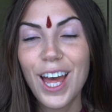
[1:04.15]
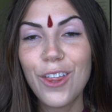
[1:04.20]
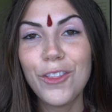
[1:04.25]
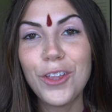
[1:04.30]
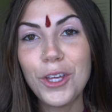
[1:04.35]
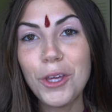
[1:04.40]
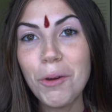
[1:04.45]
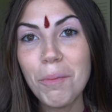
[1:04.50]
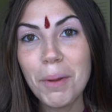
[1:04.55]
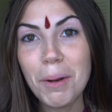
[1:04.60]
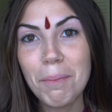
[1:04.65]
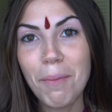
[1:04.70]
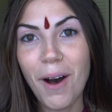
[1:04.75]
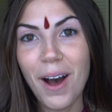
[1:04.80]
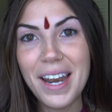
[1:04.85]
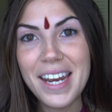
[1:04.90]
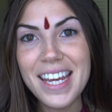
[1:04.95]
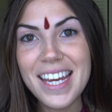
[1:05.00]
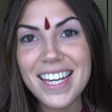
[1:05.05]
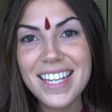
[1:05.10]
The human
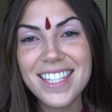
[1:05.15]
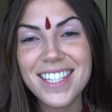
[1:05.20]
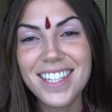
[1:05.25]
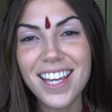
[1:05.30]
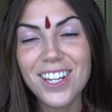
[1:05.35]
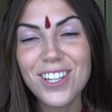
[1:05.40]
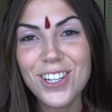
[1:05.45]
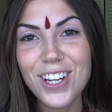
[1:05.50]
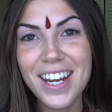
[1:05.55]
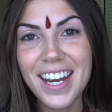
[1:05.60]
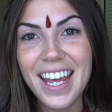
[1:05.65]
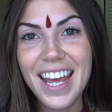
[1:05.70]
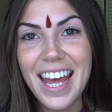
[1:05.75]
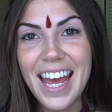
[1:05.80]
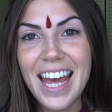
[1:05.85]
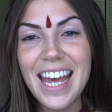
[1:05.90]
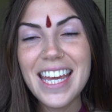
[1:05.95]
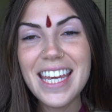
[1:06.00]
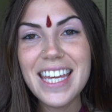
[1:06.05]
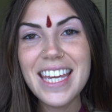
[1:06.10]
body is such an
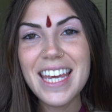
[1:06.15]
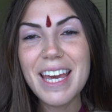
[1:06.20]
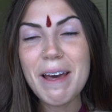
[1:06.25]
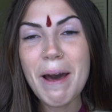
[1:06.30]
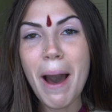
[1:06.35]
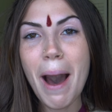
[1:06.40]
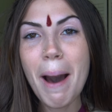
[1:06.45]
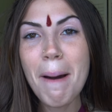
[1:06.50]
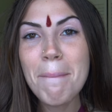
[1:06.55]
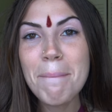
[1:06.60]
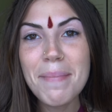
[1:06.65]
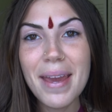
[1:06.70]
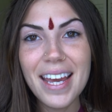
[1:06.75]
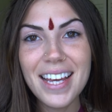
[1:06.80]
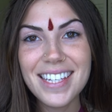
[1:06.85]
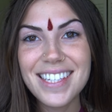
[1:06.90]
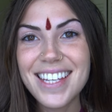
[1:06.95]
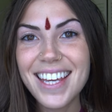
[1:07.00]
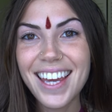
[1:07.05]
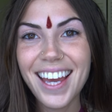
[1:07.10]

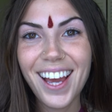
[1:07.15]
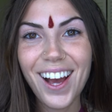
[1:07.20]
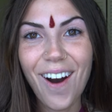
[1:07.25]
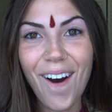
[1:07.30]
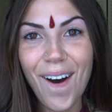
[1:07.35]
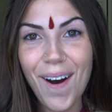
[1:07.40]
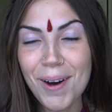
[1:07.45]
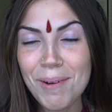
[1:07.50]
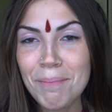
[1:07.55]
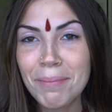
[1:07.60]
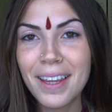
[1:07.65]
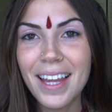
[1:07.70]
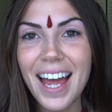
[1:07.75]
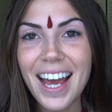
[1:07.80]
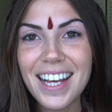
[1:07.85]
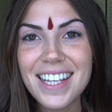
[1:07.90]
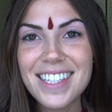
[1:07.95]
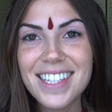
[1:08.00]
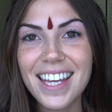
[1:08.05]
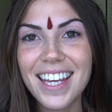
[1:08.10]
amazing,
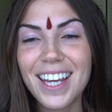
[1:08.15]
complex,